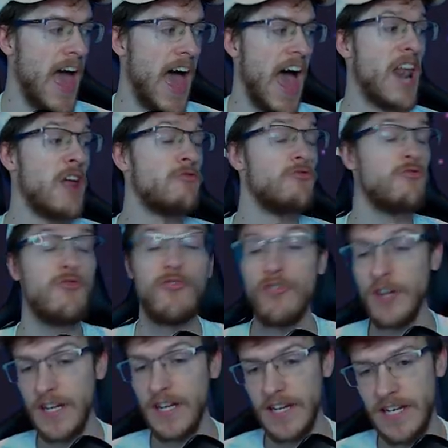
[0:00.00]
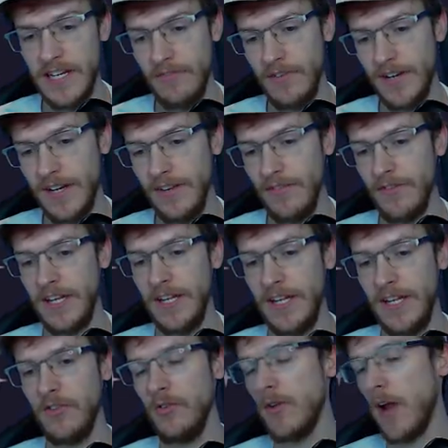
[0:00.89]
And I really, really, really
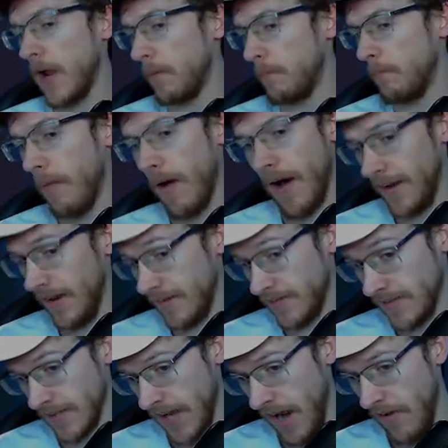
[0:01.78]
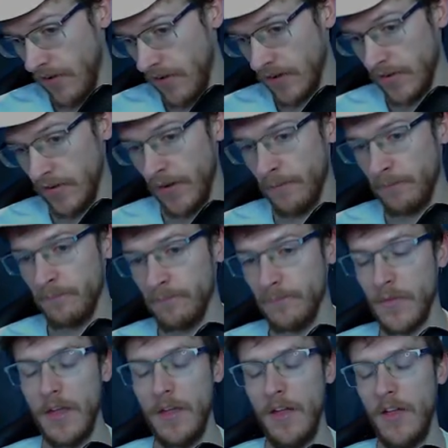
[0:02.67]
do like Barley as a character.
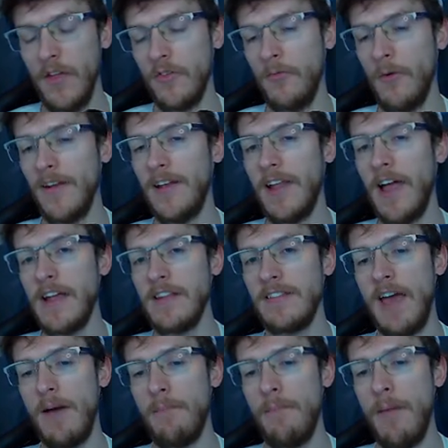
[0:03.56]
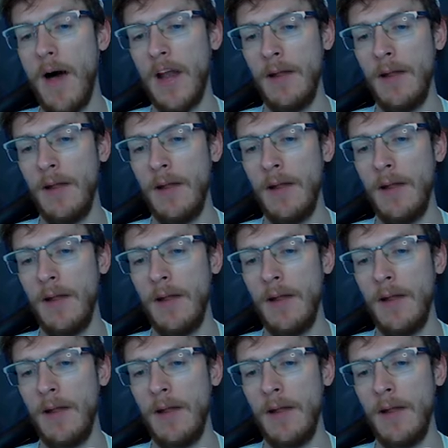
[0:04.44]
So I'd like to get Barley